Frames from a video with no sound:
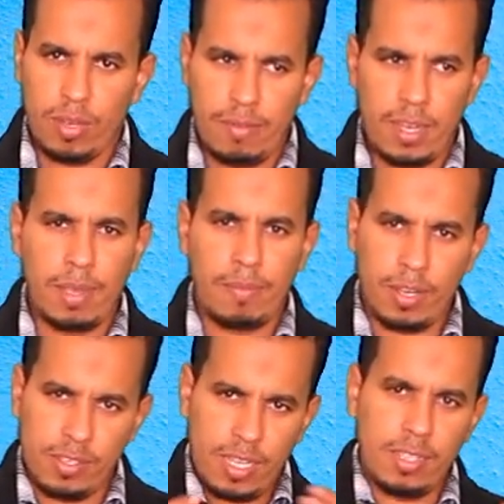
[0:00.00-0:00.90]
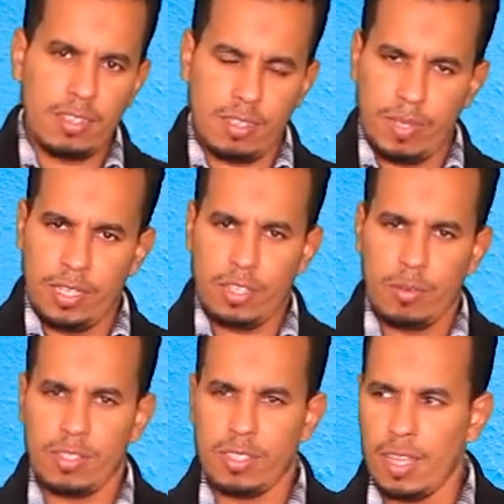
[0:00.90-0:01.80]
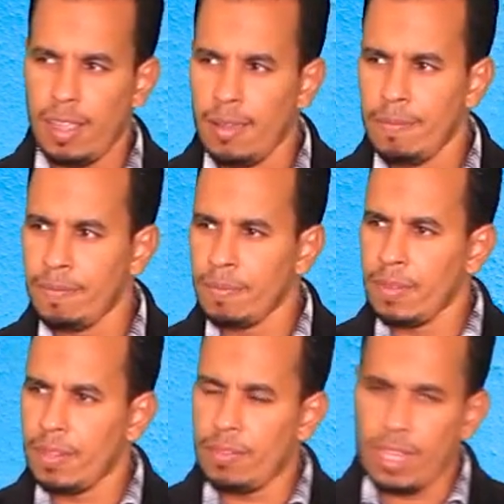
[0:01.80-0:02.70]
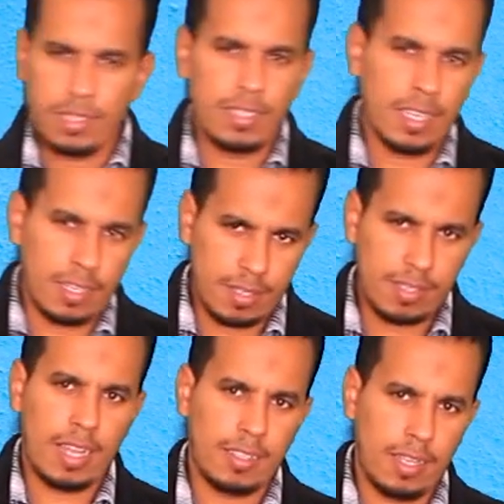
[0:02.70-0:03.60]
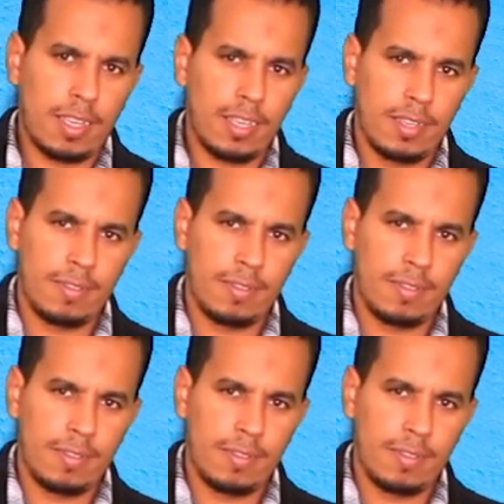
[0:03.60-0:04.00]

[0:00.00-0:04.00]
Whenever I present a speech, I would say, that's ecstatic.